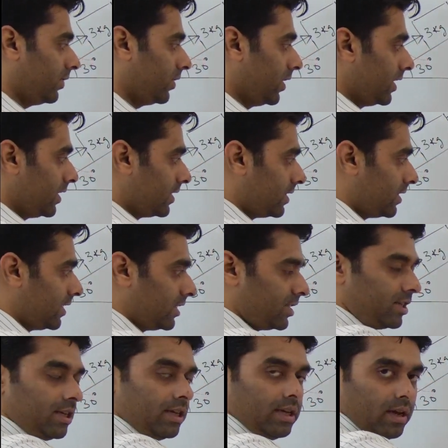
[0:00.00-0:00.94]

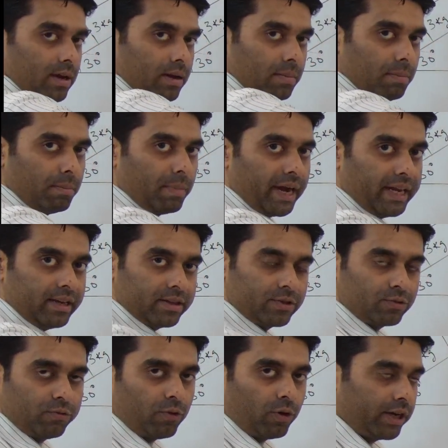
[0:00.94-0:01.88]
60 minus
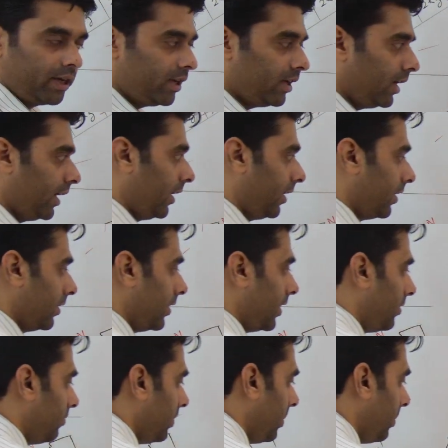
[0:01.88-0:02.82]
48,
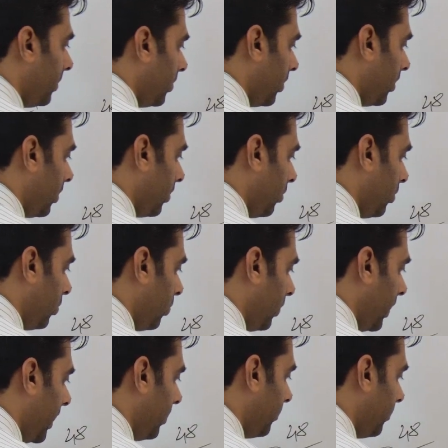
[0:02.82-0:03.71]
that will be your 12